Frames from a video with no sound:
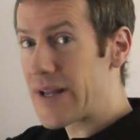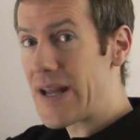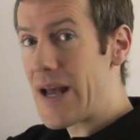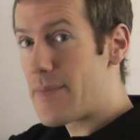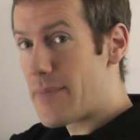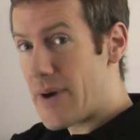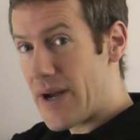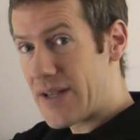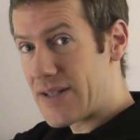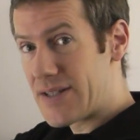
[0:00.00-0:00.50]
to
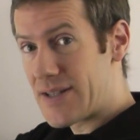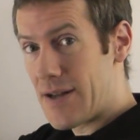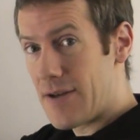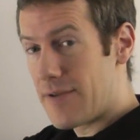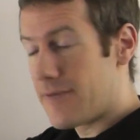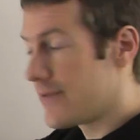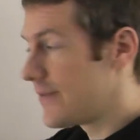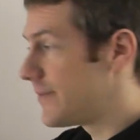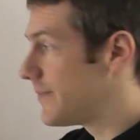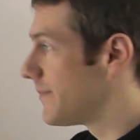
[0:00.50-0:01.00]
get by
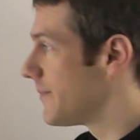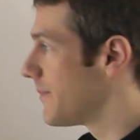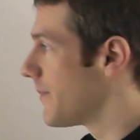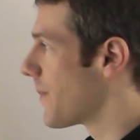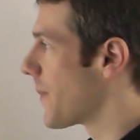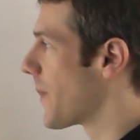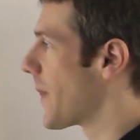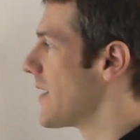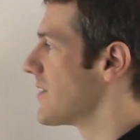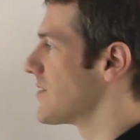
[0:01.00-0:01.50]
itself.
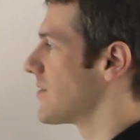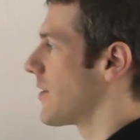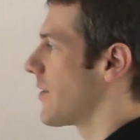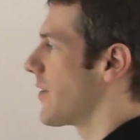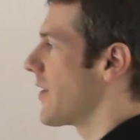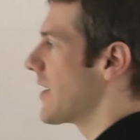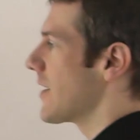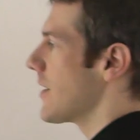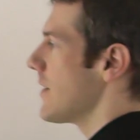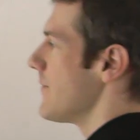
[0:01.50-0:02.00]
So the
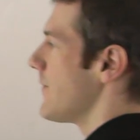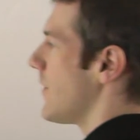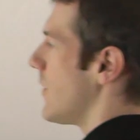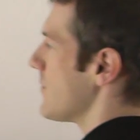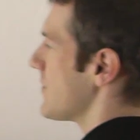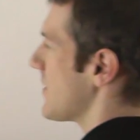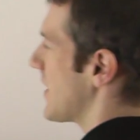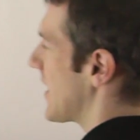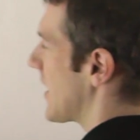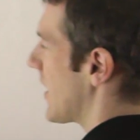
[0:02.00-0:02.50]
thing that
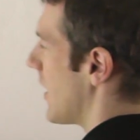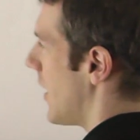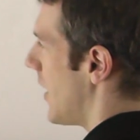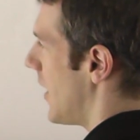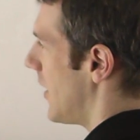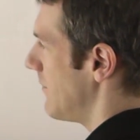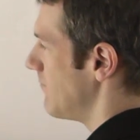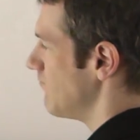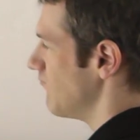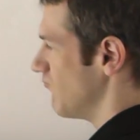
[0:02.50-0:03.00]
involves the little
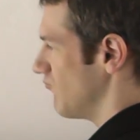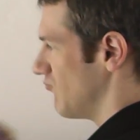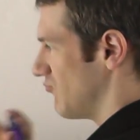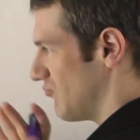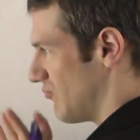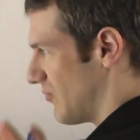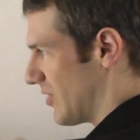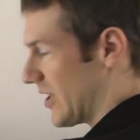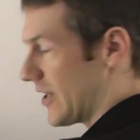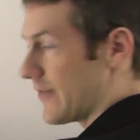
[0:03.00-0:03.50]
r,
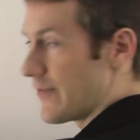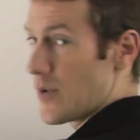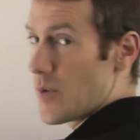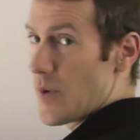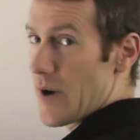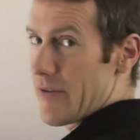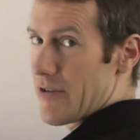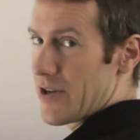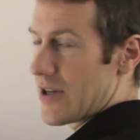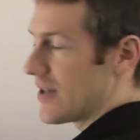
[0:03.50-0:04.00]
leave it
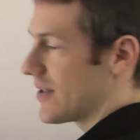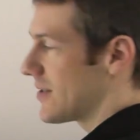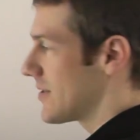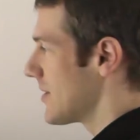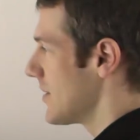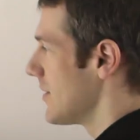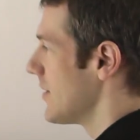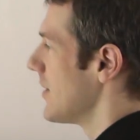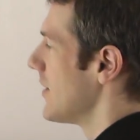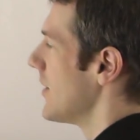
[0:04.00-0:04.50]
where it is.